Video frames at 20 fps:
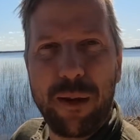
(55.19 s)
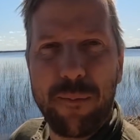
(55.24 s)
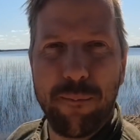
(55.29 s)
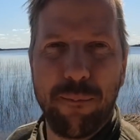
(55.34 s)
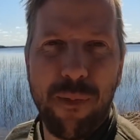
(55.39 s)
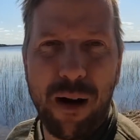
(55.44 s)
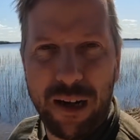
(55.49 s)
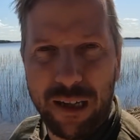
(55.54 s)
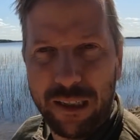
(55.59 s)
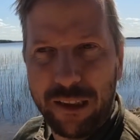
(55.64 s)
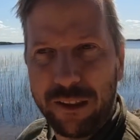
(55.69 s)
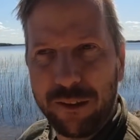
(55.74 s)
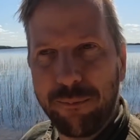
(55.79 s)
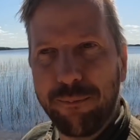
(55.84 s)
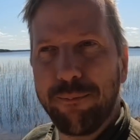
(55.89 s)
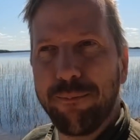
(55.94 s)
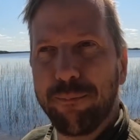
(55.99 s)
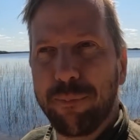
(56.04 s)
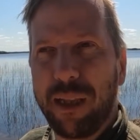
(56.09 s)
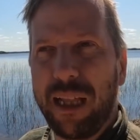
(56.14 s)
mind
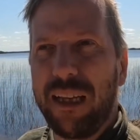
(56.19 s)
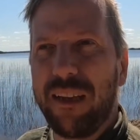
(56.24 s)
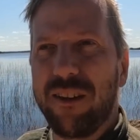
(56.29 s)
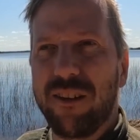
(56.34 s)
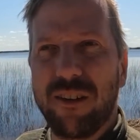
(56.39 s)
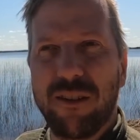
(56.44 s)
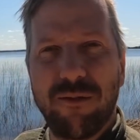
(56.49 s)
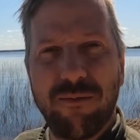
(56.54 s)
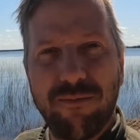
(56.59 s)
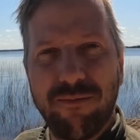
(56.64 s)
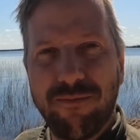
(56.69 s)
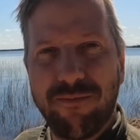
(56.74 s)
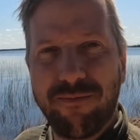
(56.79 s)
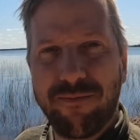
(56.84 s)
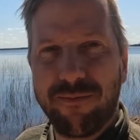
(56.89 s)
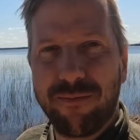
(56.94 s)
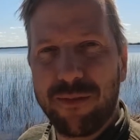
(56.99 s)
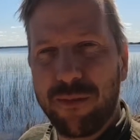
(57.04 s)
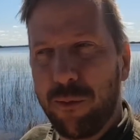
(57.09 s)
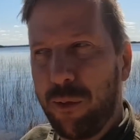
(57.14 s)
place
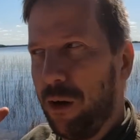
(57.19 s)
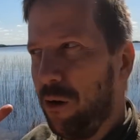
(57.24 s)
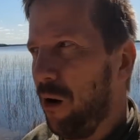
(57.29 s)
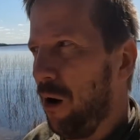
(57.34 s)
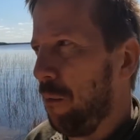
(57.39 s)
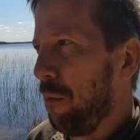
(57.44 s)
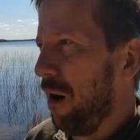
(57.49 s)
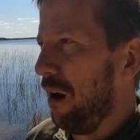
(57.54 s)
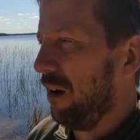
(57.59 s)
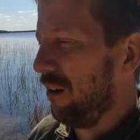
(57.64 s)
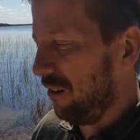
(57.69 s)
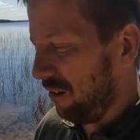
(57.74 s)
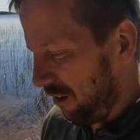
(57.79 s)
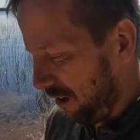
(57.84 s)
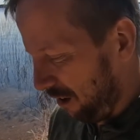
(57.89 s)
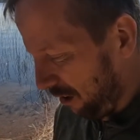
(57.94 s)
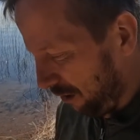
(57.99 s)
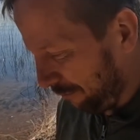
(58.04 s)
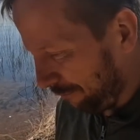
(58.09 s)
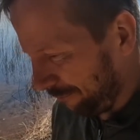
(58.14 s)
where our minds
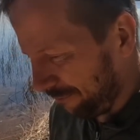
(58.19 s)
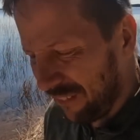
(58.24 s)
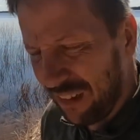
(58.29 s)
are,